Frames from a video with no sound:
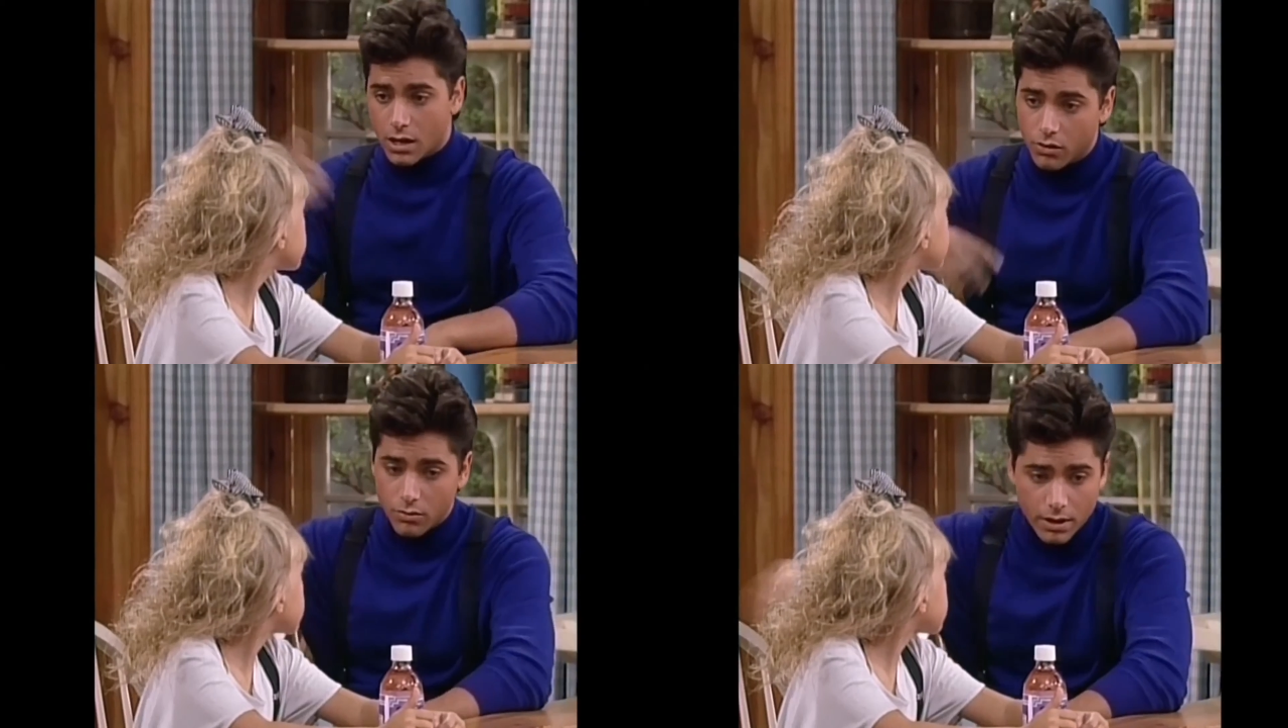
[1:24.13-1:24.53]

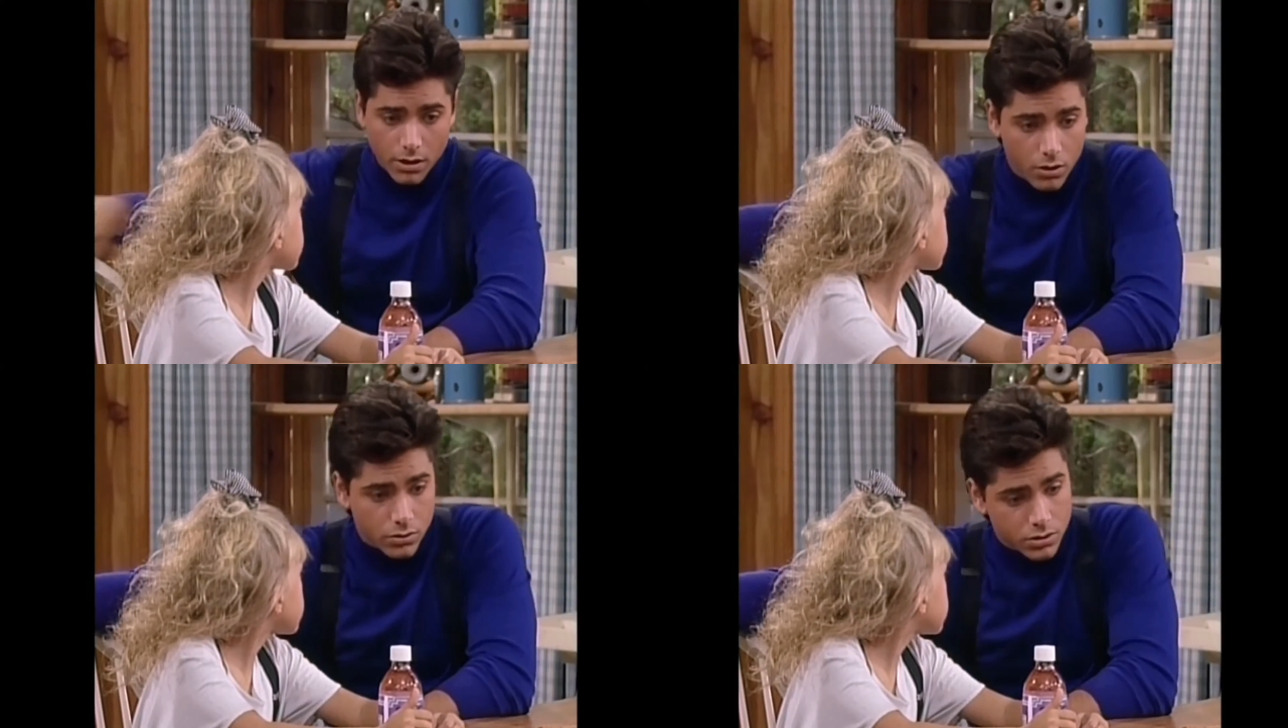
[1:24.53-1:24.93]
outgrew my
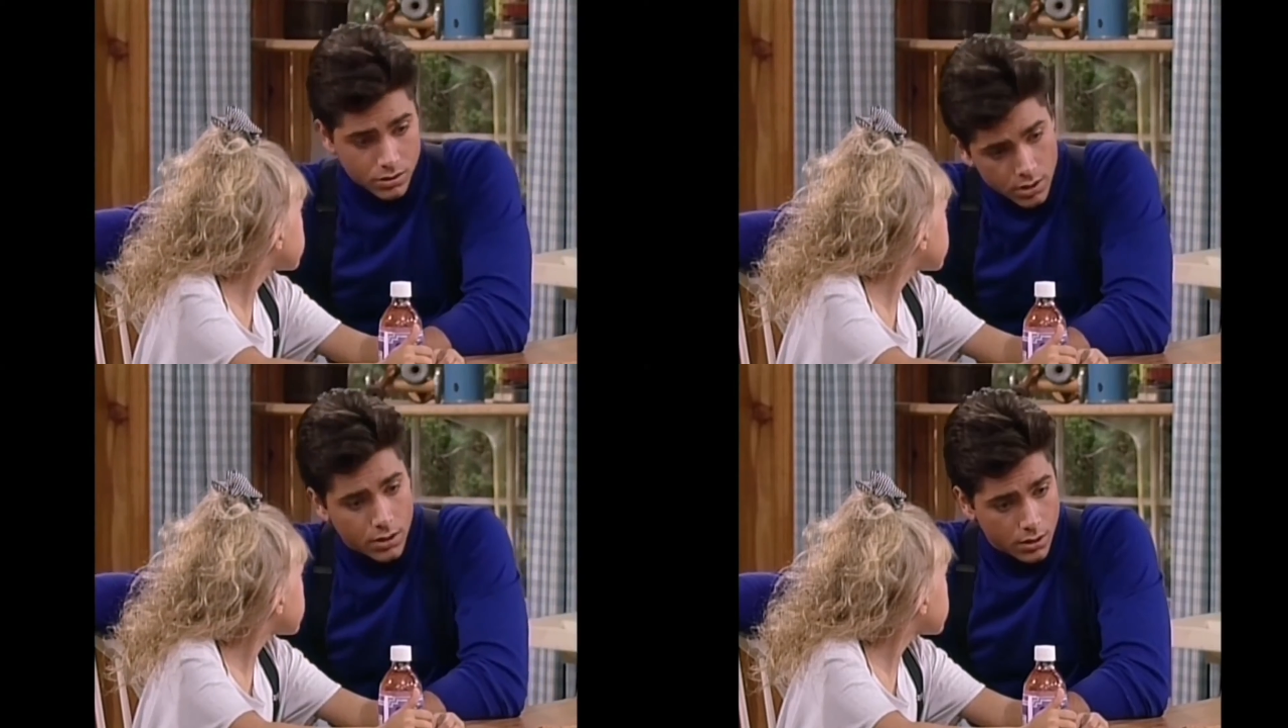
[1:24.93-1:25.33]
nose.
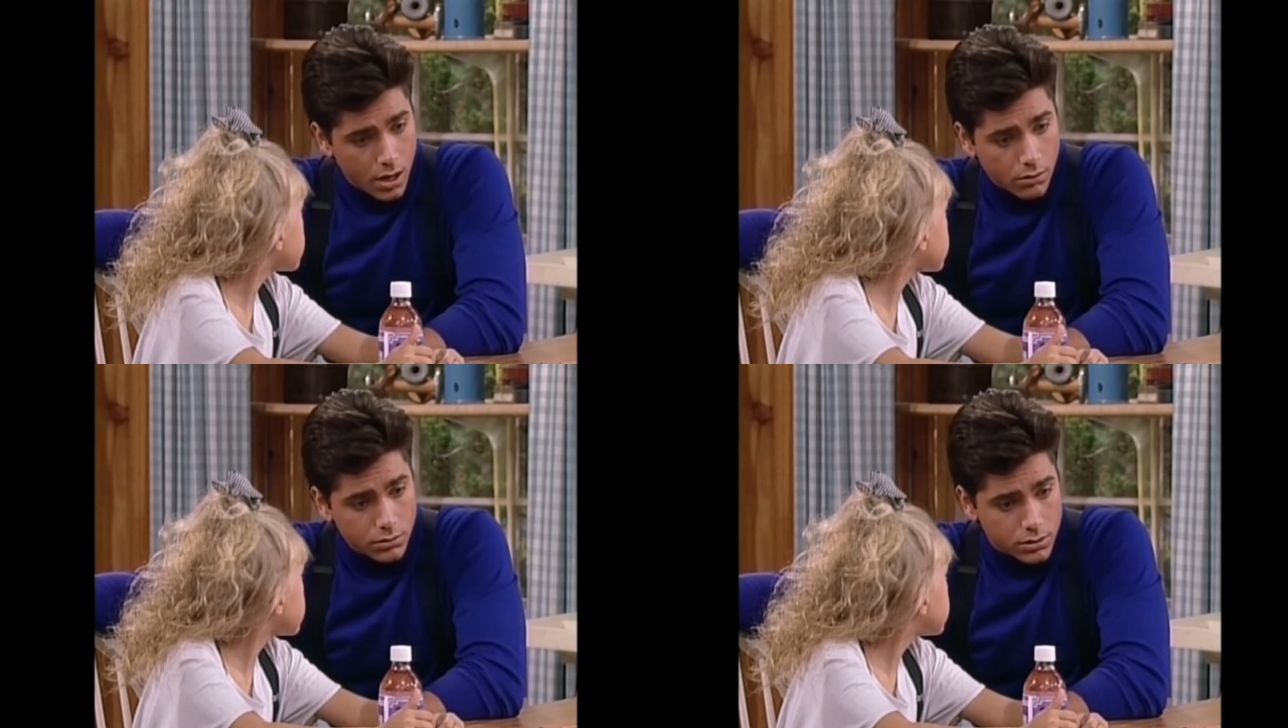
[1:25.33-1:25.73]

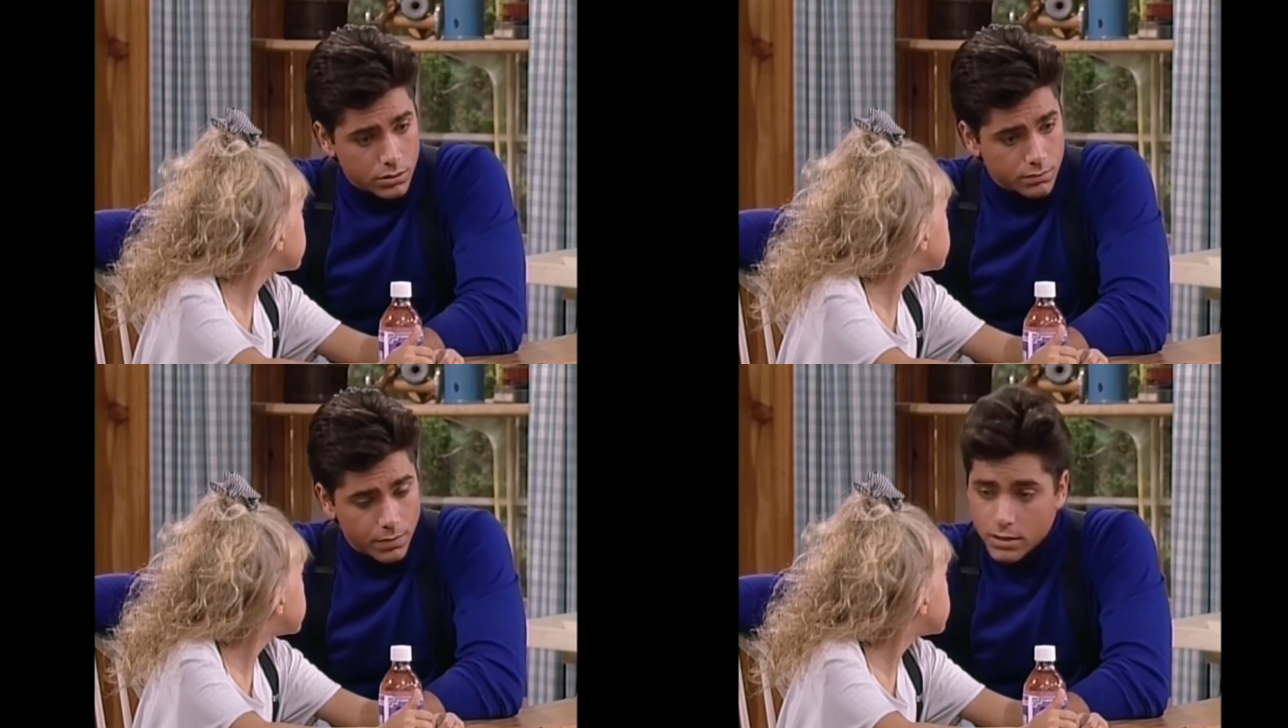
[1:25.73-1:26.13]
I was
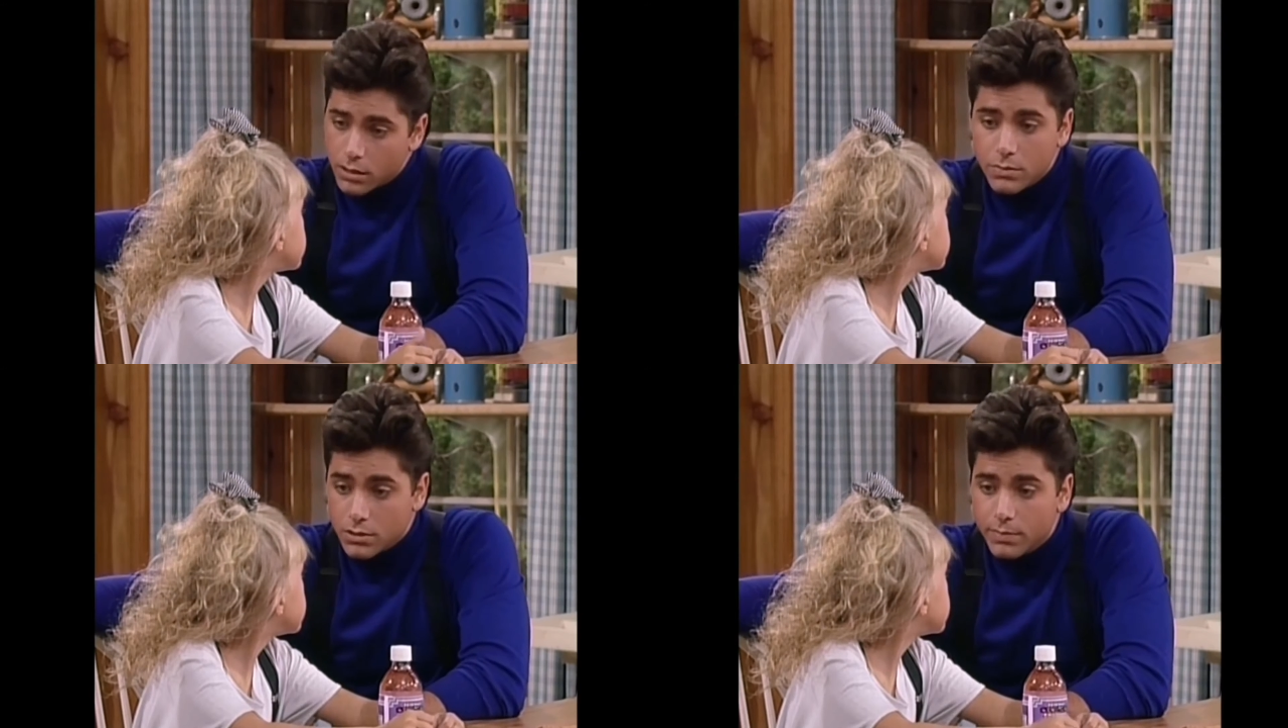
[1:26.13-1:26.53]
your
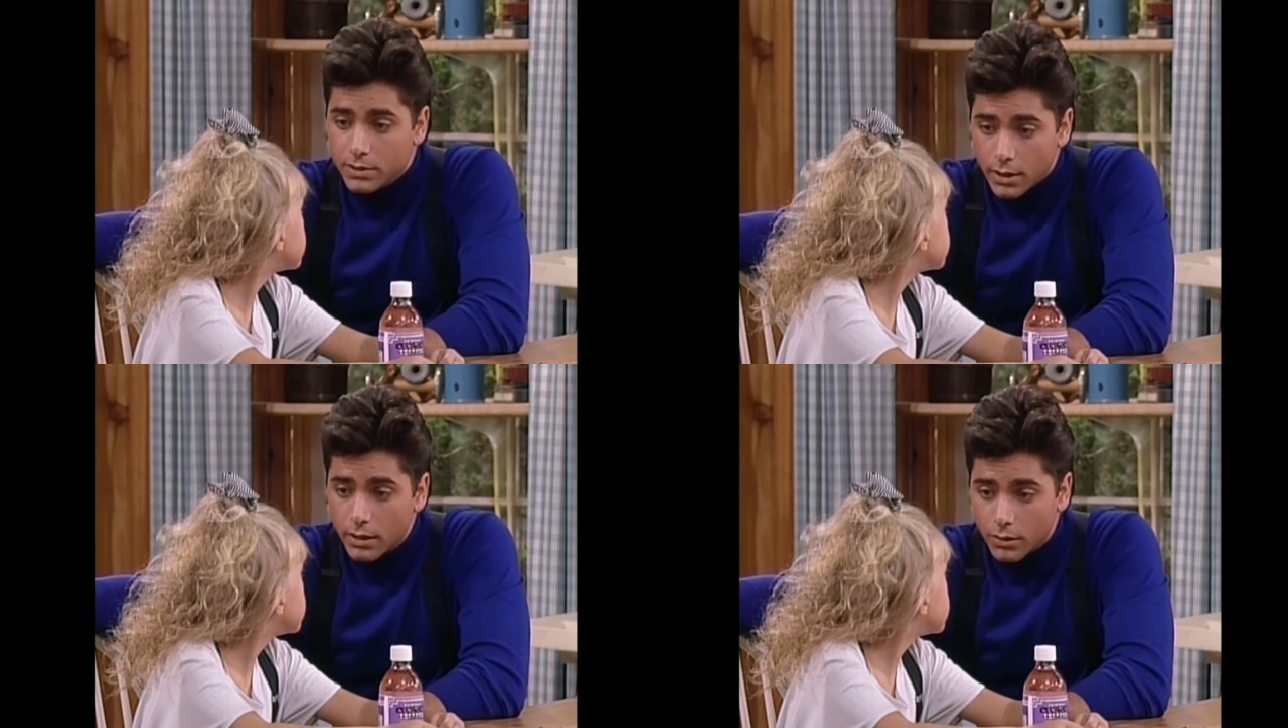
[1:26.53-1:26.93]
basic Mr.
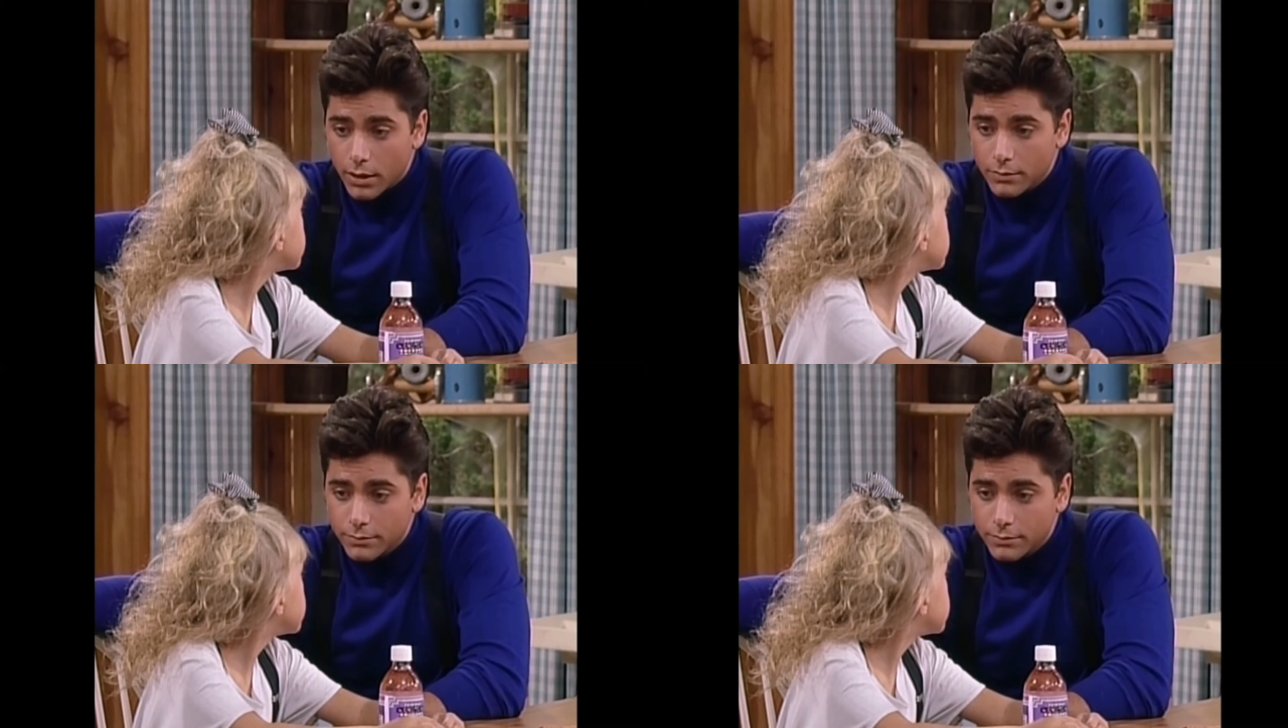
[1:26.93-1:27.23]
Potato Head.